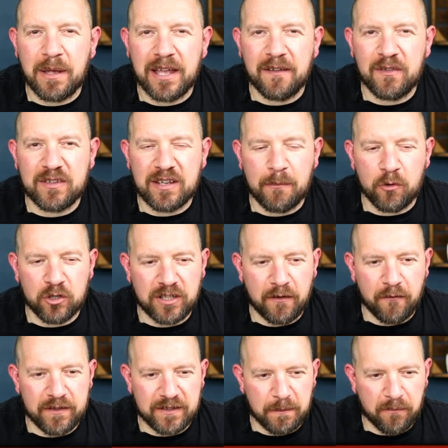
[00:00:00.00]
If it's that much
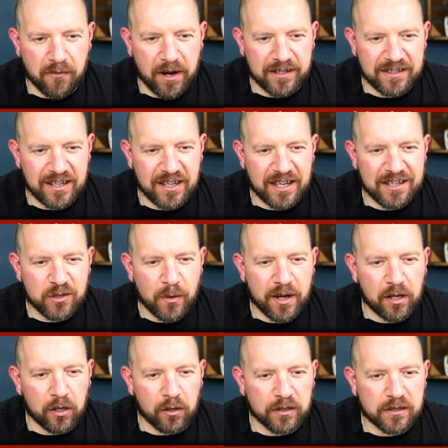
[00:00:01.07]
difference in prices, it's quite
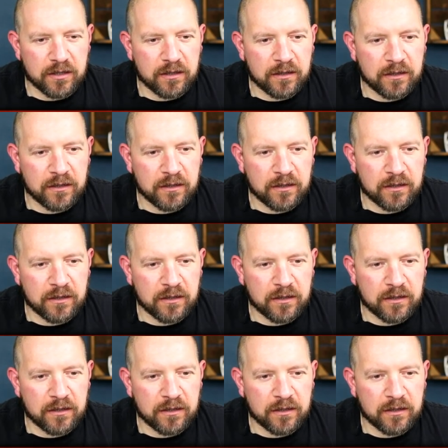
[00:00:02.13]
a lot.